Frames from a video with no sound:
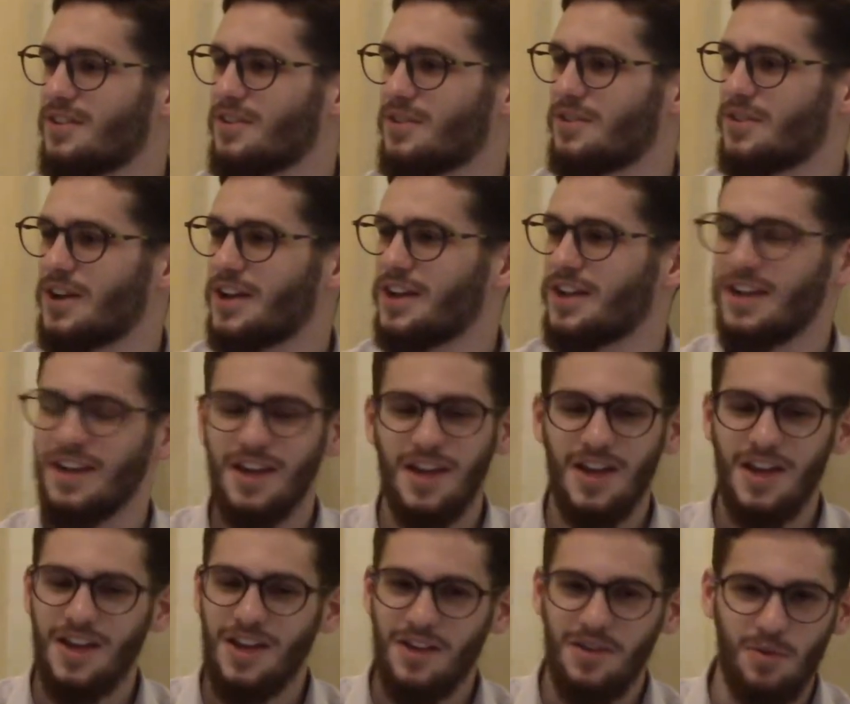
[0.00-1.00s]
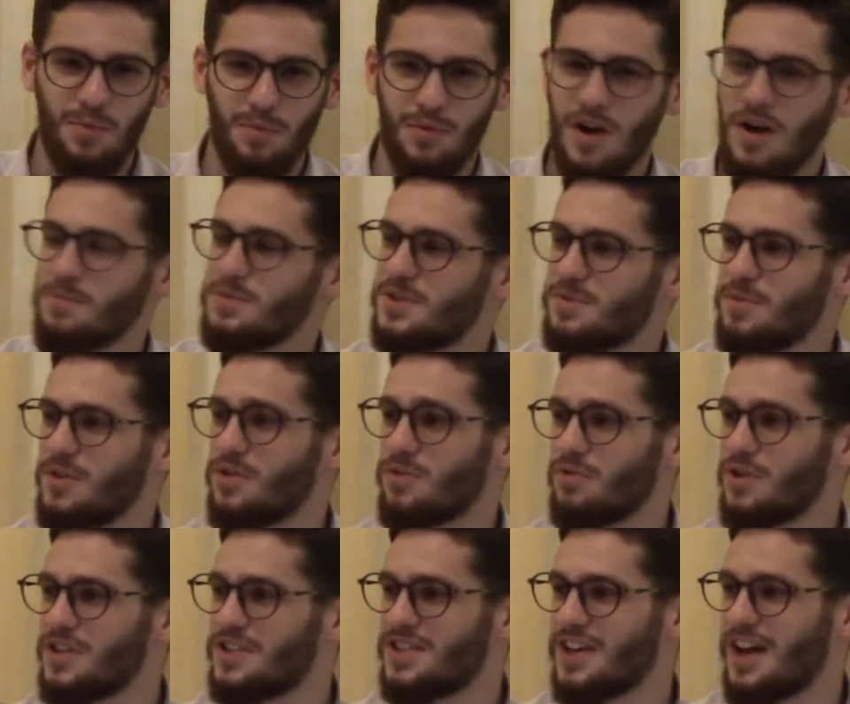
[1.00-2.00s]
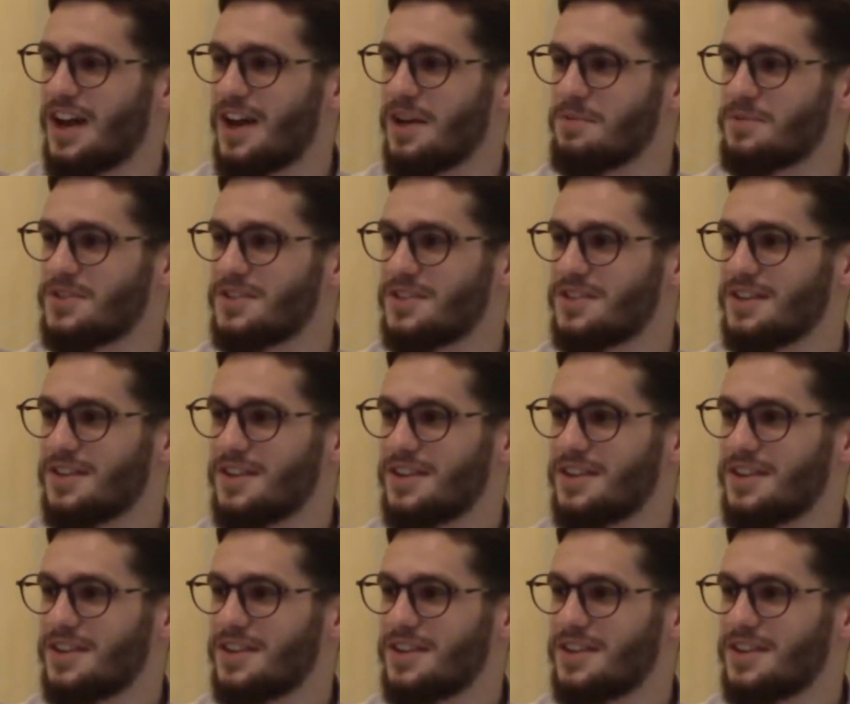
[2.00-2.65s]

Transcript: All right, you promised me 3 times,